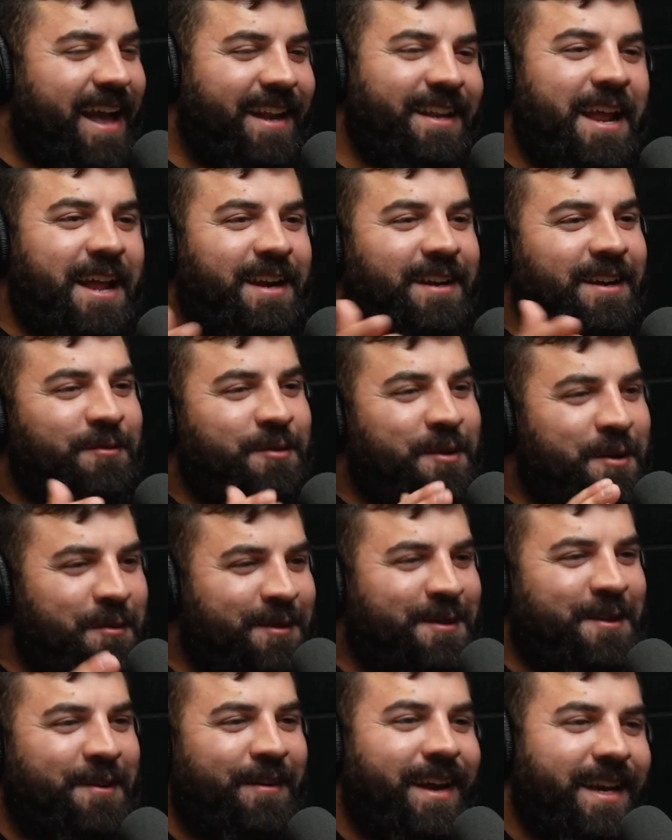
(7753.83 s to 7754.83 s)
And
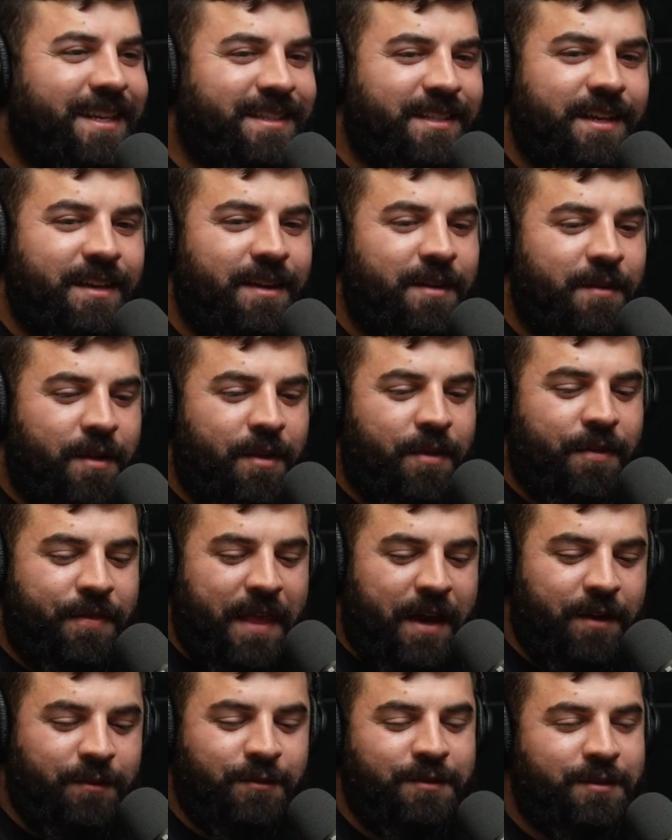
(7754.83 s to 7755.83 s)
you know what's crazy?
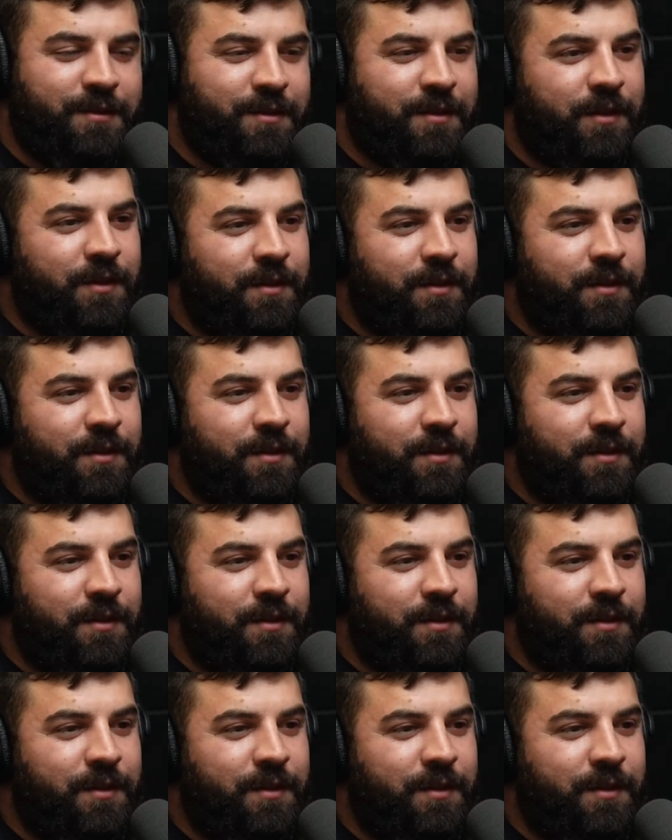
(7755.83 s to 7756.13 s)
Those